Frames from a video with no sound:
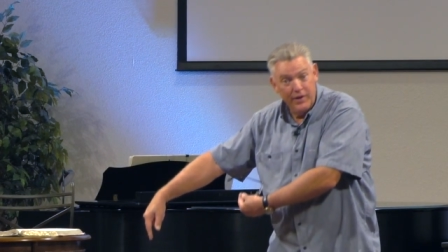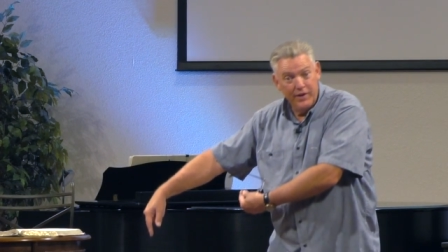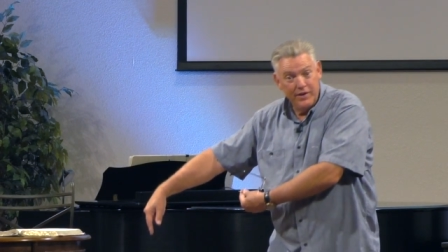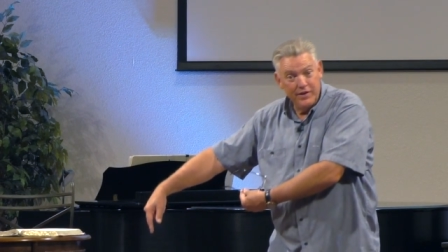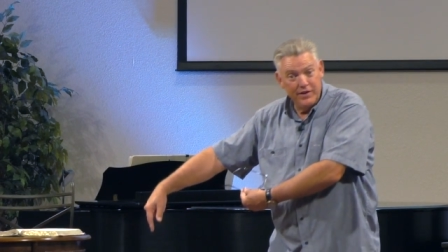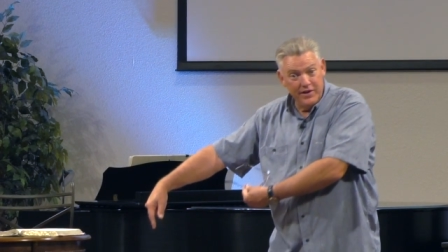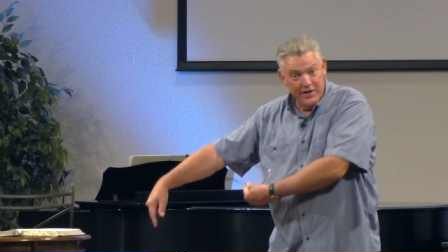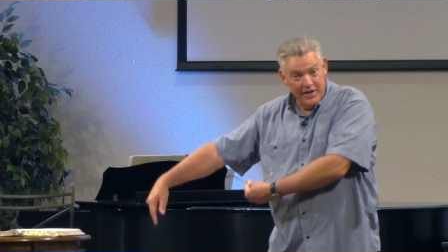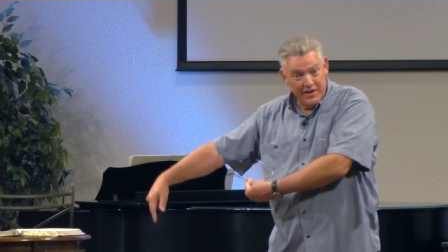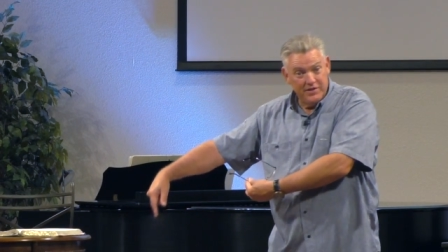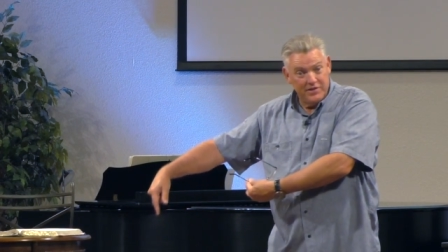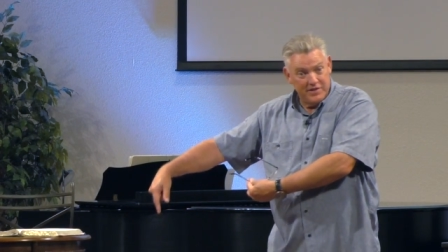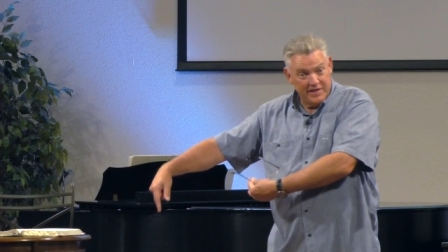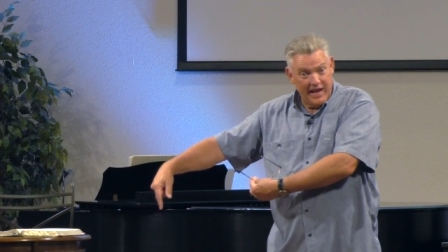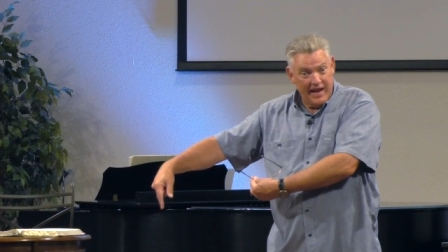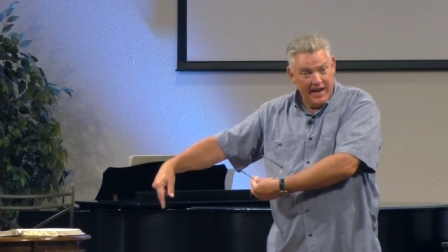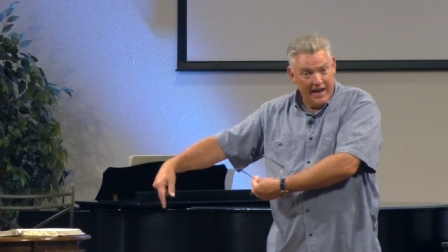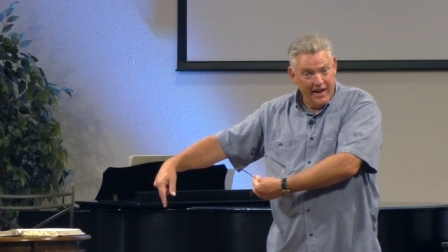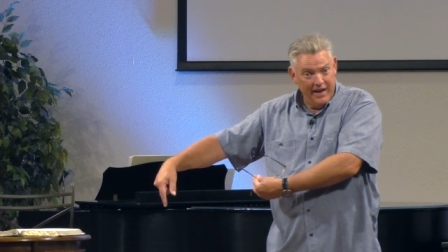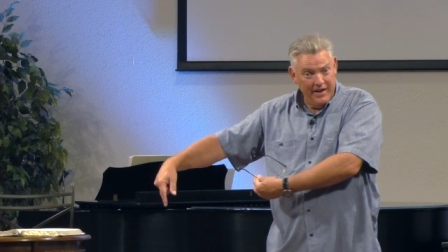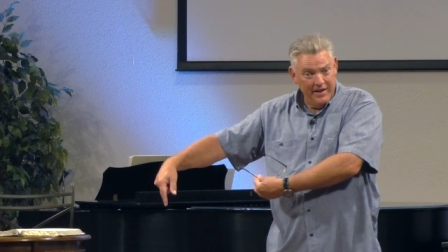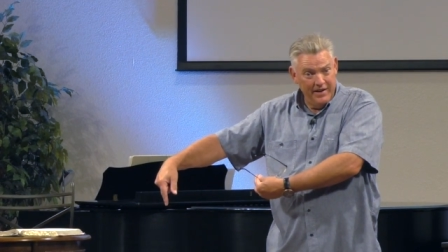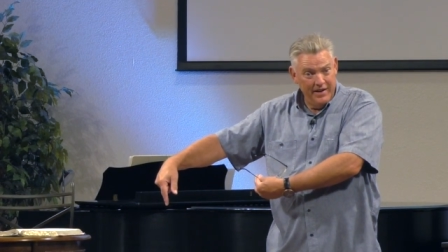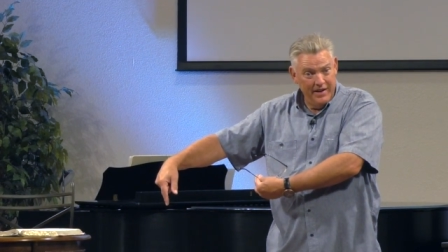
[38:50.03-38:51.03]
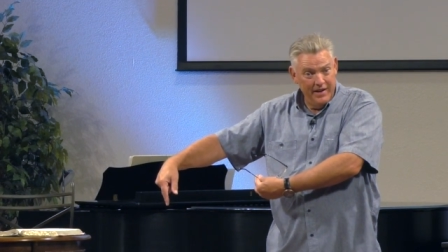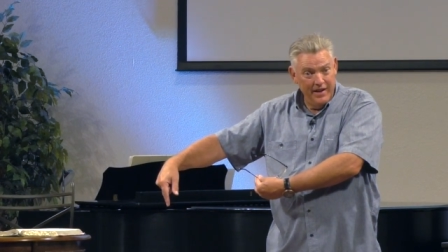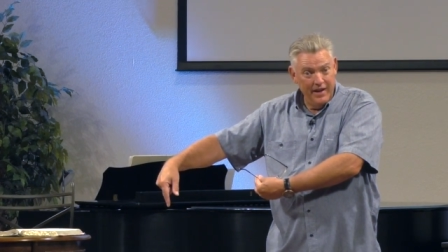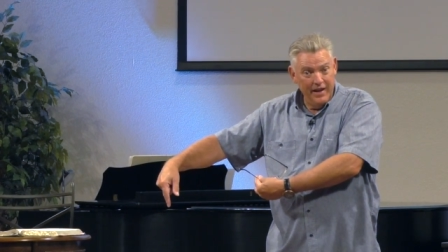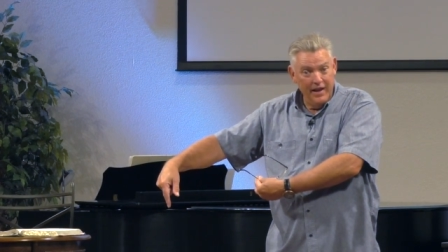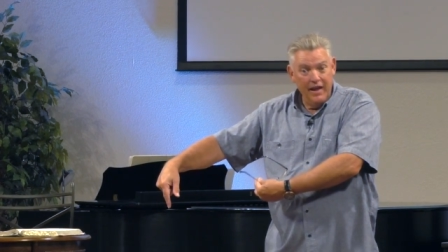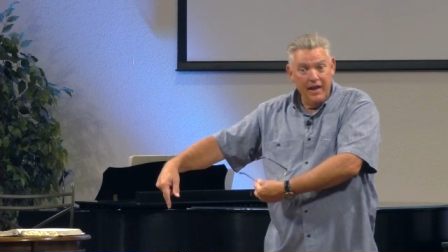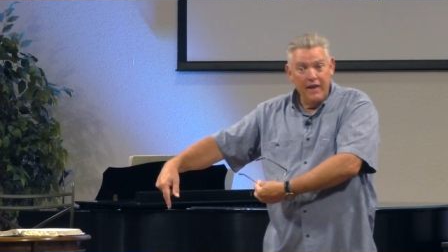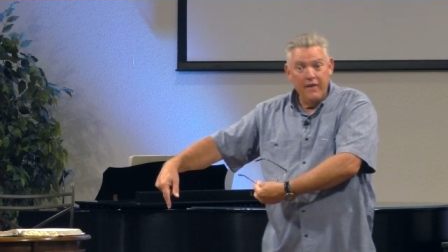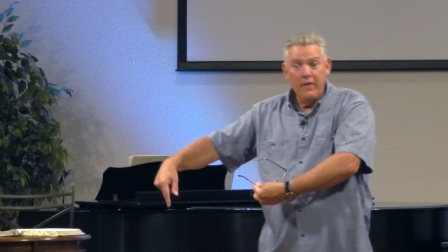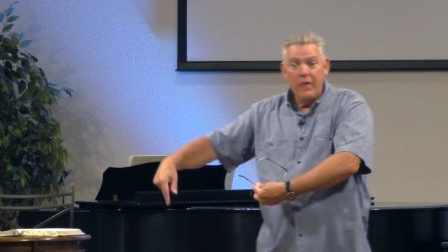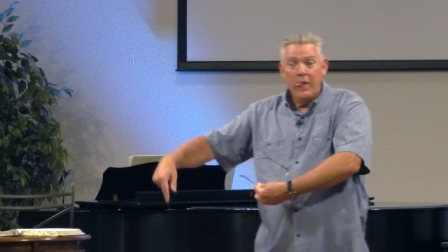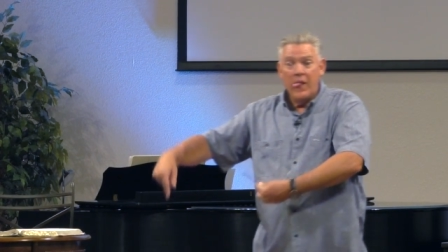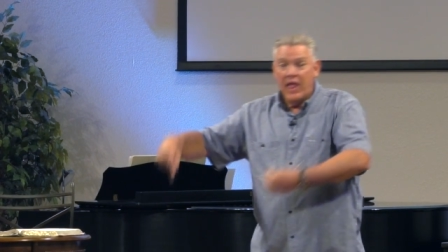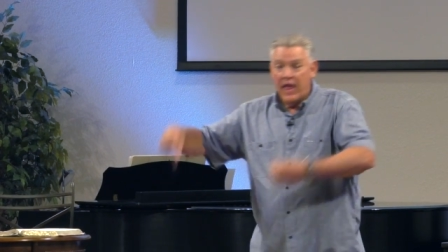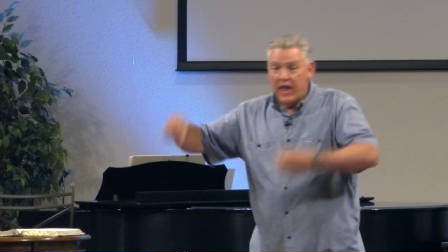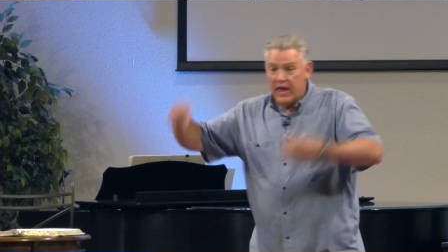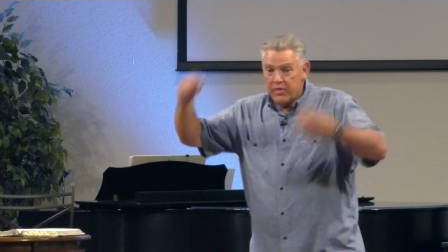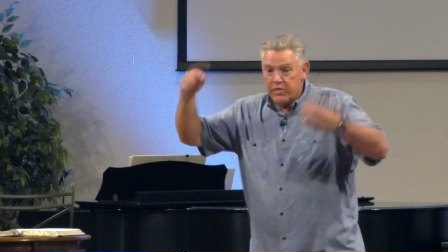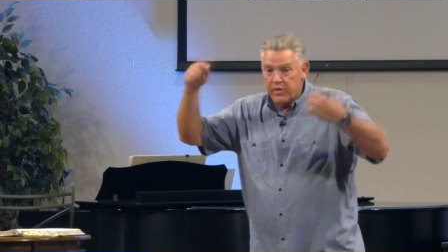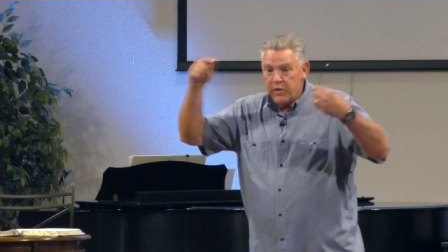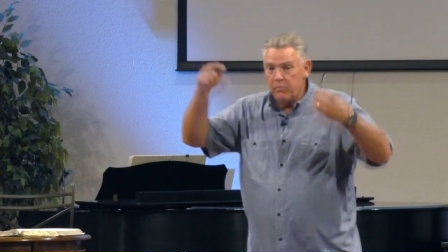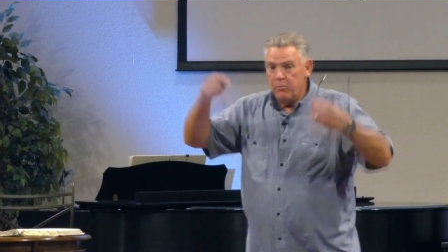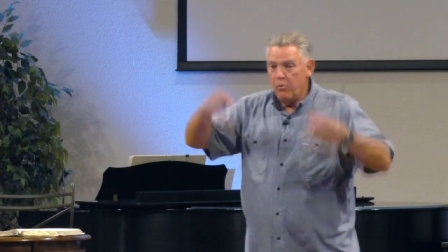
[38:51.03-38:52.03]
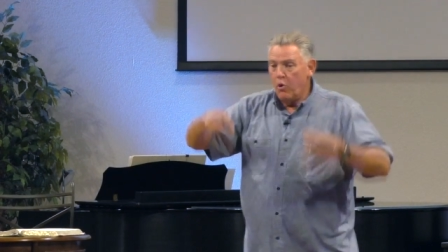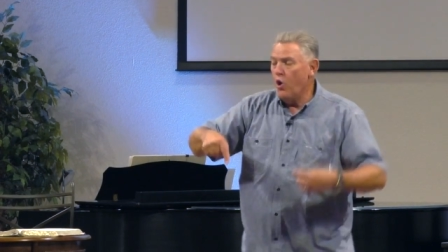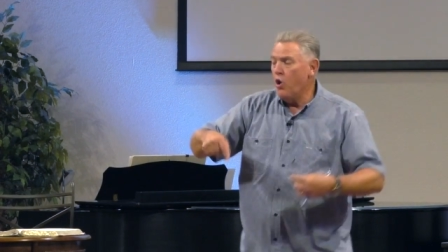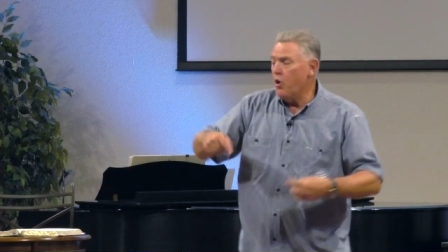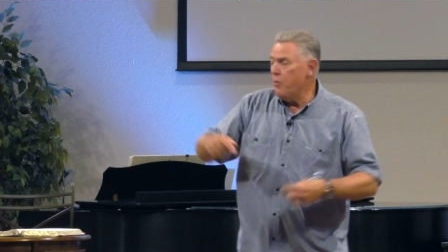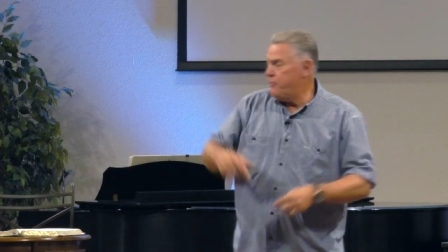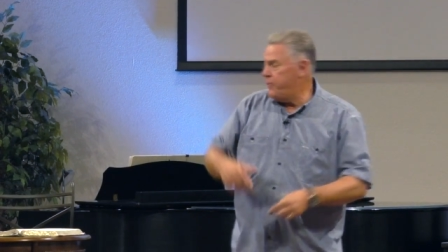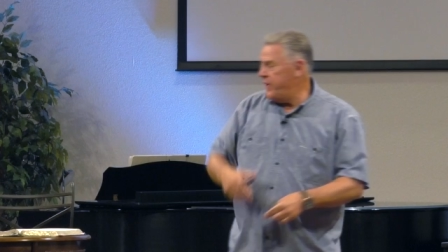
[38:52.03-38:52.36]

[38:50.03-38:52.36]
Do you understand? The more